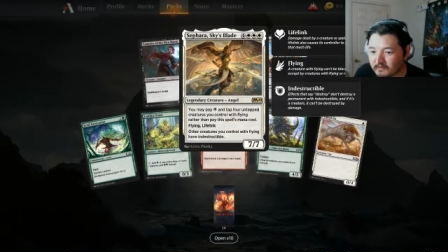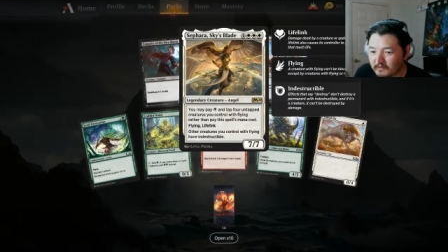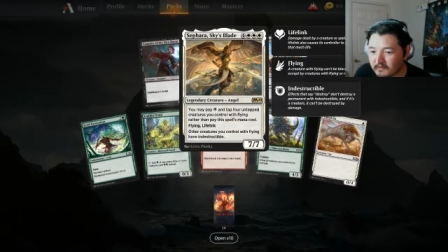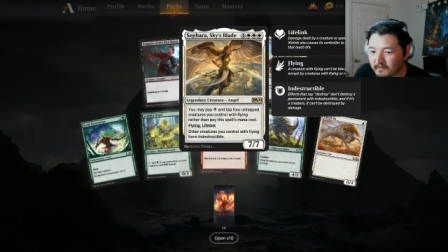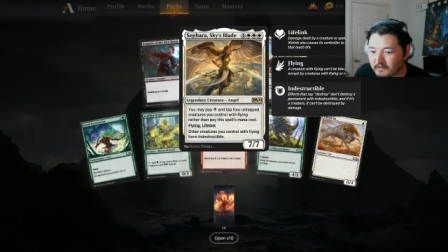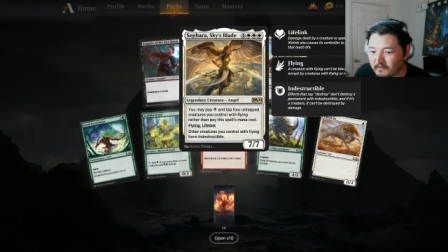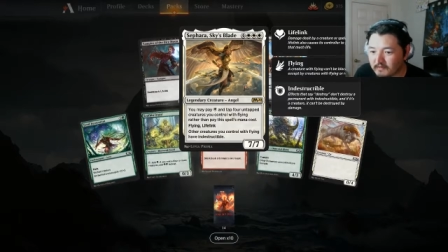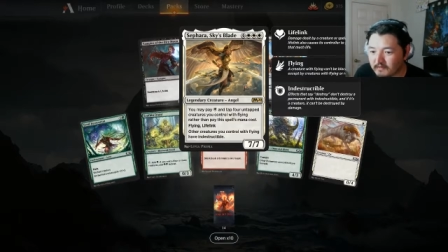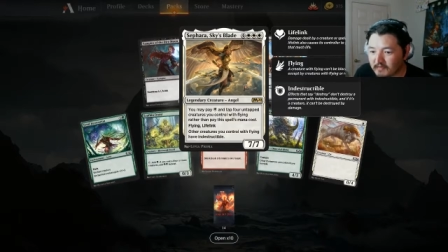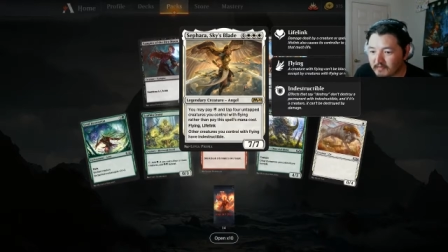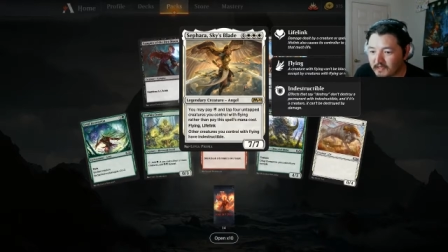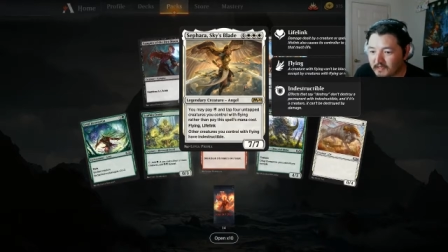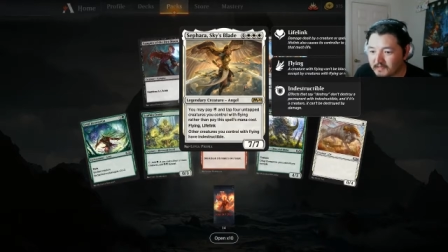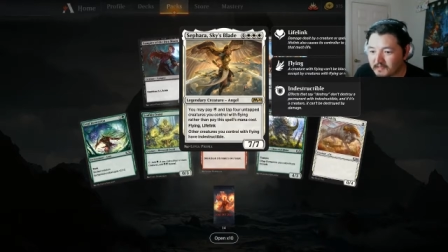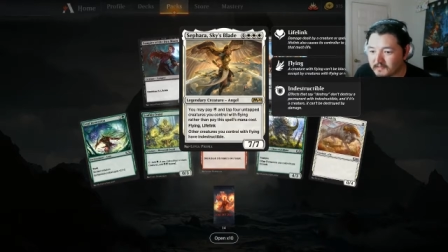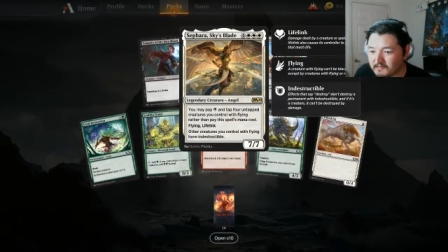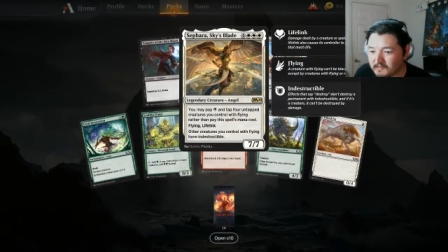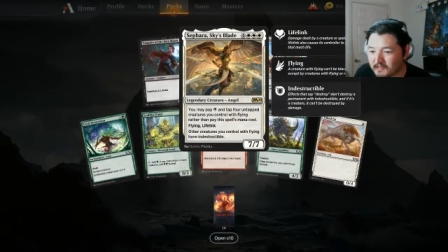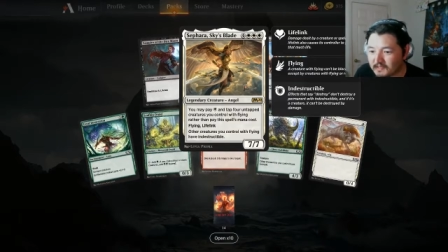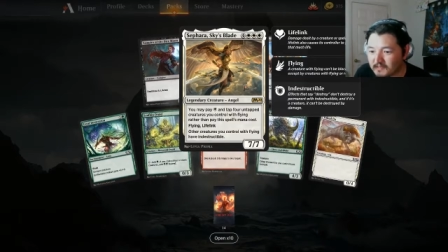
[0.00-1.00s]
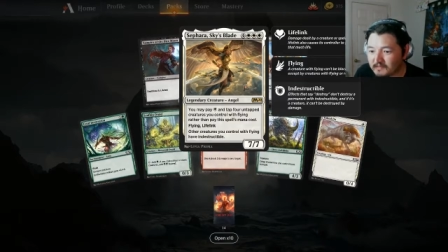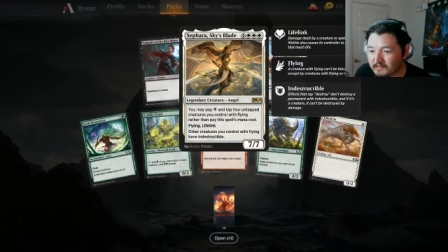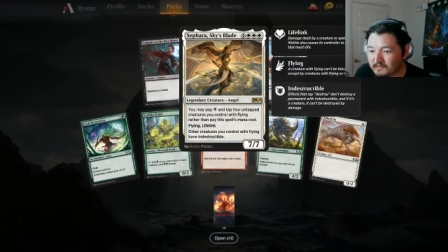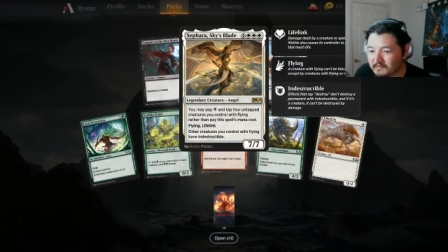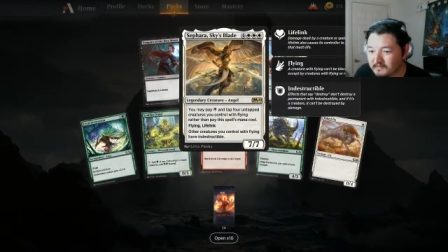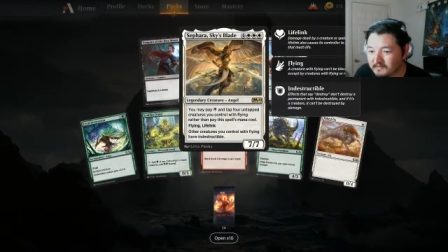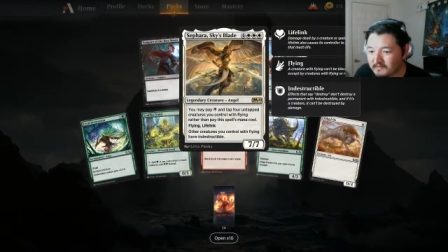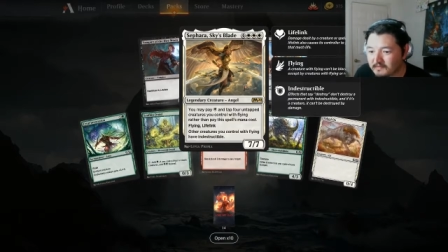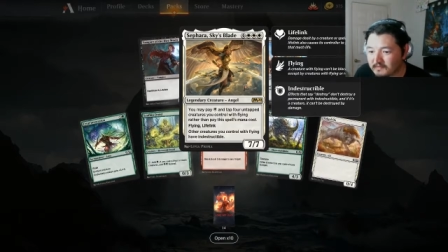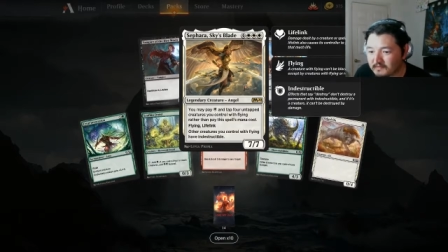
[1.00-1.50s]
rather than pay this
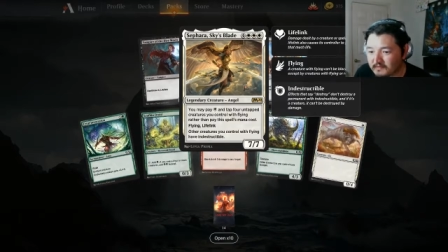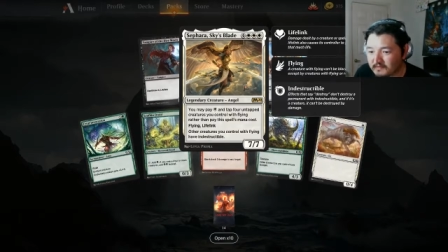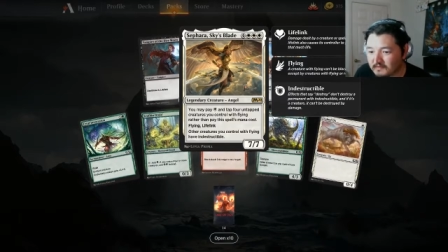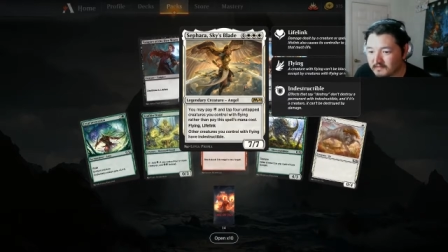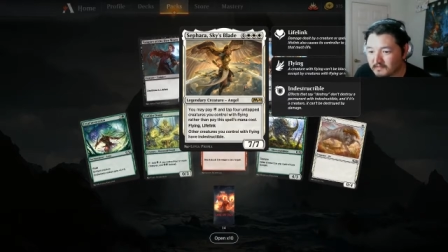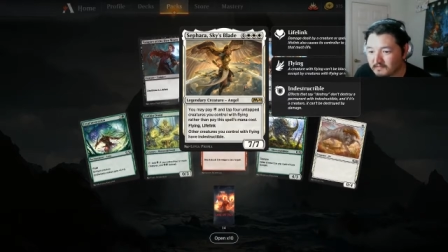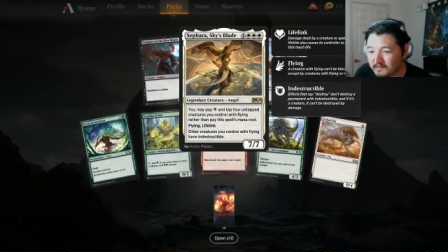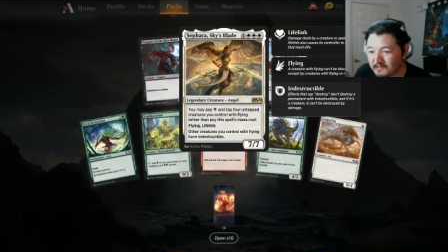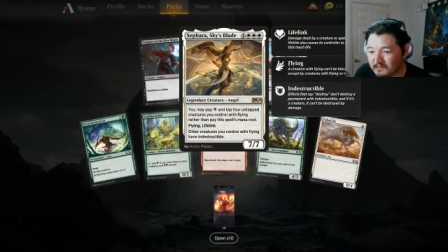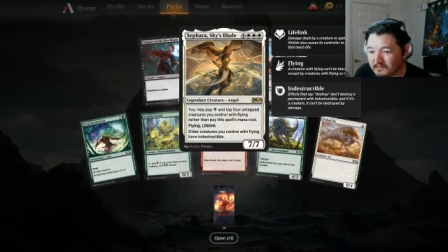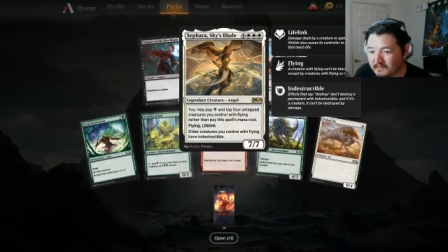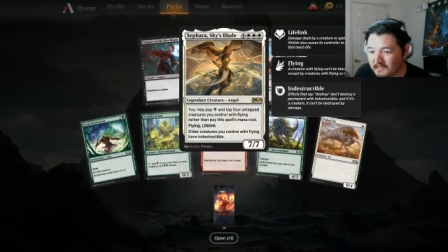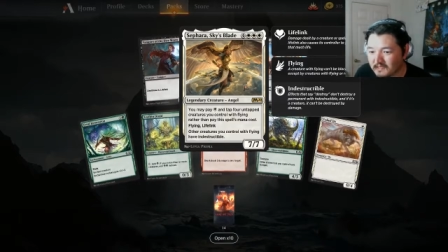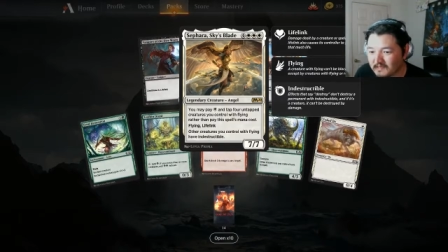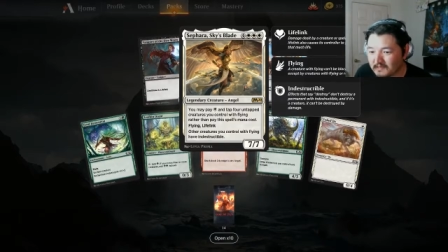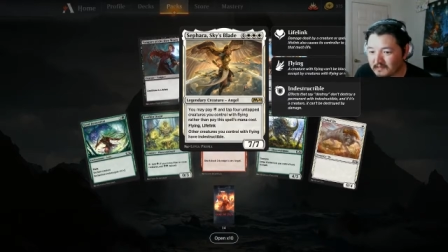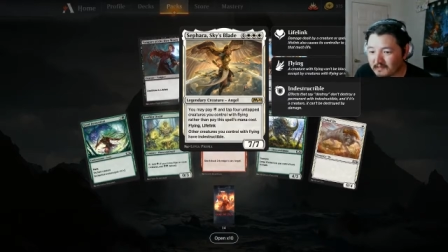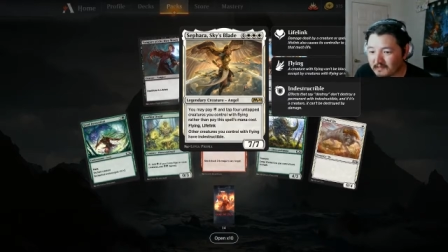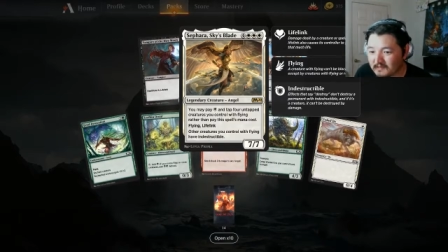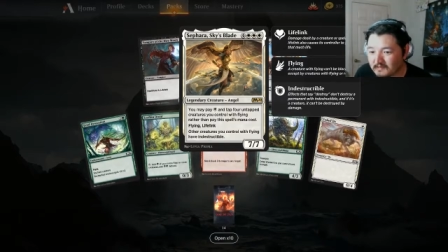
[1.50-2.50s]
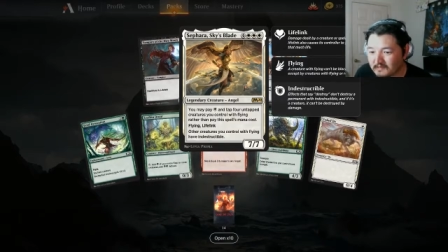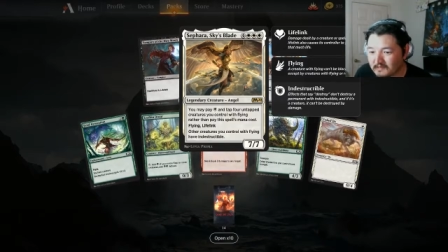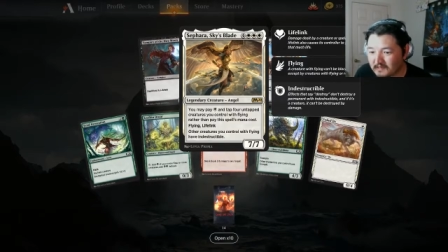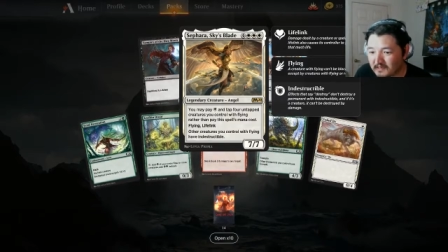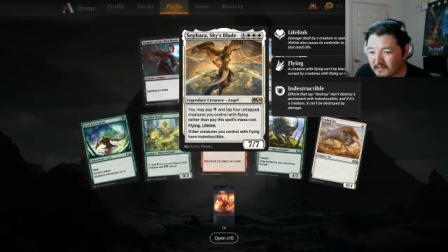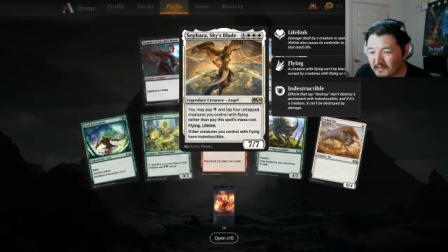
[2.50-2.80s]
spell's mana cost.